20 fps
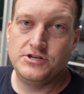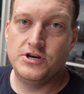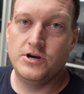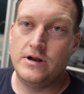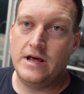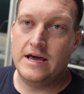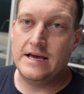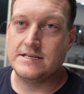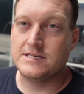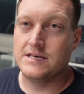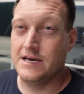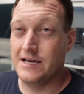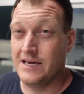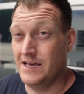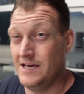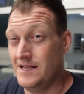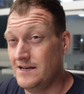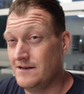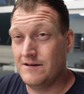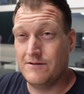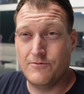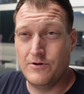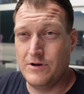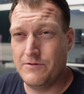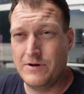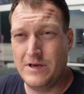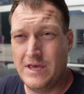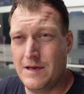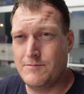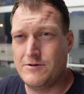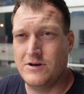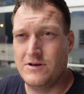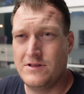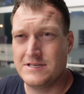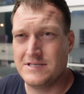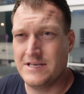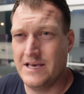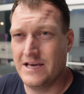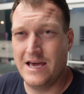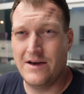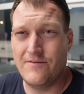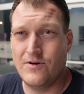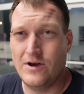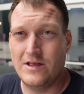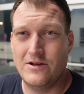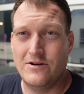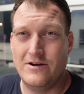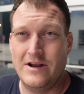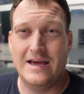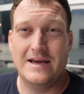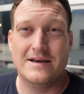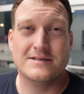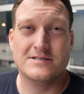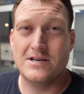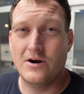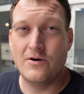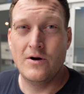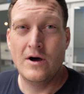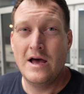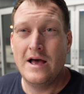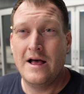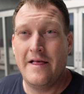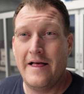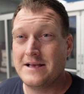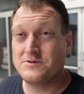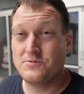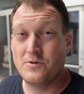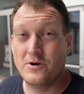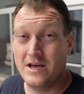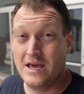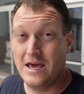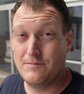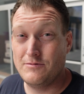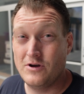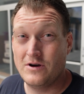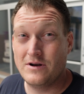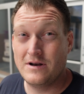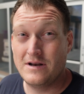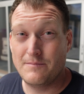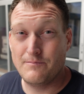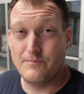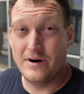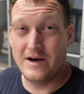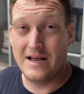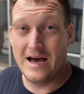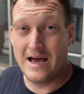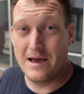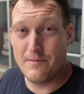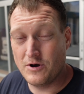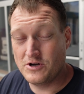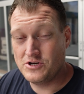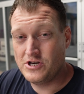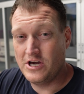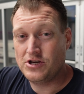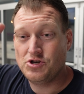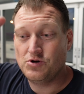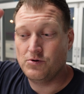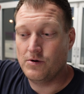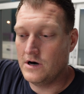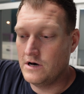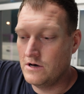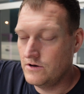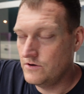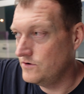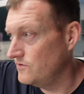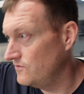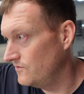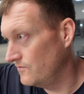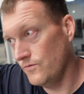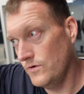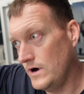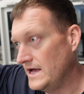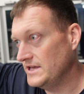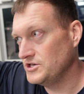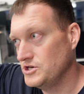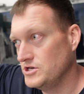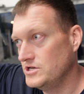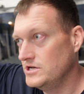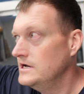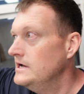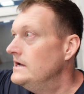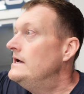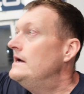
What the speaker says: 2 days. Again, we keep doing this like every other day. So that's what we're gonna keep doing. But I appreciate you all who've watched